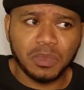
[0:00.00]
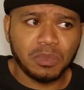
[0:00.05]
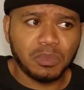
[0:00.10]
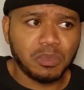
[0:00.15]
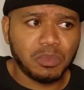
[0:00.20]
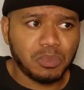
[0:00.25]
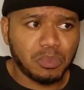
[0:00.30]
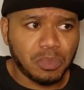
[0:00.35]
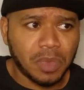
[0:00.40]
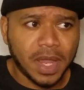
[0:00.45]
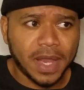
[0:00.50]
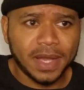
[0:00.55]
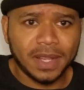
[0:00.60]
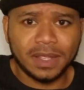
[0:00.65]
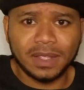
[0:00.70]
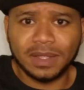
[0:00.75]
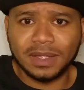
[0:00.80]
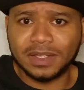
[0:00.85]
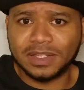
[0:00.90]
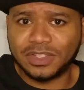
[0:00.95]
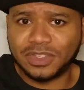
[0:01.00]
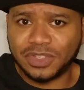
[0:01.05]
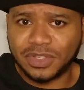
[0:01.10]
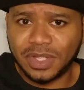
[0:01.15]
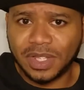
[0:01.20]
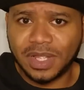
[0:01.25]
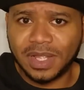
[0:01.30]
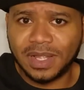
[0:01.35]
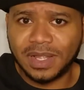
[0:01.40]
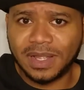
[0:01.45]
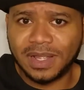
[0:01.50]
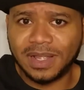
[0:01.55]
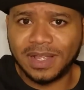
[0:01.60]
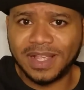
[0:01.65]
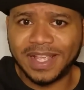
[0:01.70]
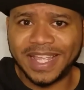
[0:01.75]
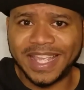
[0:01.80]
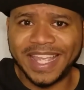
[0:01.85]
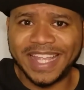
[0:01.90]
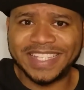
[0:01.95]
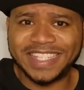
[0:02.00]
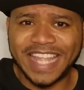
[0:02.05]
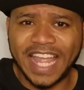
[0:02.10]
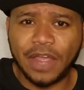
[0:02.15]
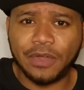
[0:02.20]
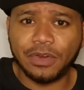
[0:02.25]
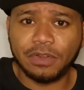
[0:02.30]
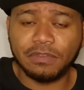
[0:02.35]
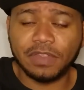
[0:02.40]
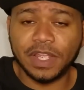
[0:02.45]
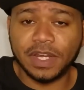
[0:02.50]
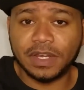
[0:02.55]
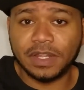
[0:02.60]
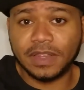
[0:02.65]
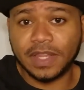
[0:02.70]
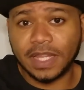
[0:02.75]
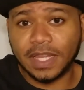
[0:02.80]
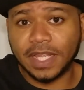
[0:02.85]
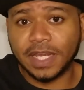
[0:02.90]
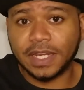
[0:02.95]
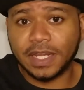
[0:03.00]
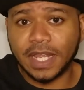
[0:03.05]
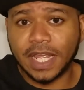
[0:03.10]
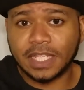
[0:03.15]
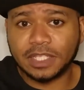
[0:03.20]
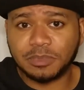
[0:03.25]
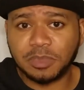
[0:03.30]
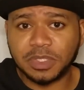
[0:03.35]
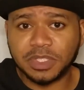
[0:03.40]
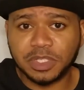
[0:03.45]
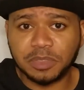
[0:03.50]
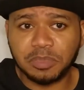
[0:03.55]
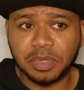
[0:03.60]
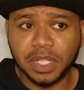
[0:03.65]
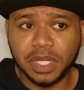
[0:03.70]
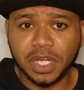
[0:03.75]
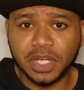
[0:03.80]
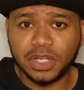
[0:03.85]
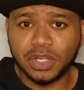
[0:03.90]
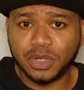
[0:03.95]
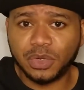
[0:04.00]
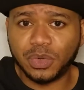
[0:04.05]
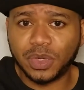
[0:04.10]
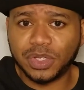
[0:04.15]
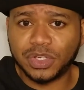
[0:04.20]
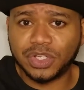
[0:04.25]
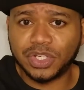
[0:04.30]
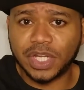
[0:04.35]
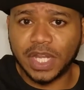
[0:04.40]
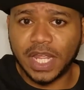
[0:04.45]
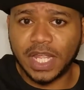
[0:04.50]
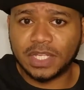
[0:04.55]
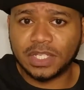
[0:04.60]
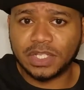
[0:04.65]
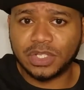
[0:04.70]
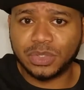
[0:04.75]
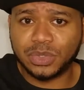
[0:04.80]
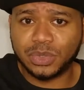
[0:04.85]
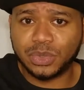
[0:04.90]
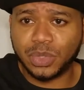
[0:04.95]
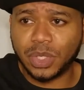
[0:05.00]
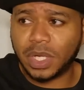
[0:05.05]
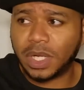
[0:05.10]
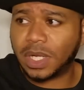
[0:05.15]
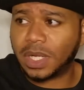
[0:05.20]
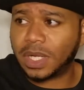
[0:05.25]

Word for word: Monica gets out of Linda that Linda has been subpoenaed to, and she has to uh,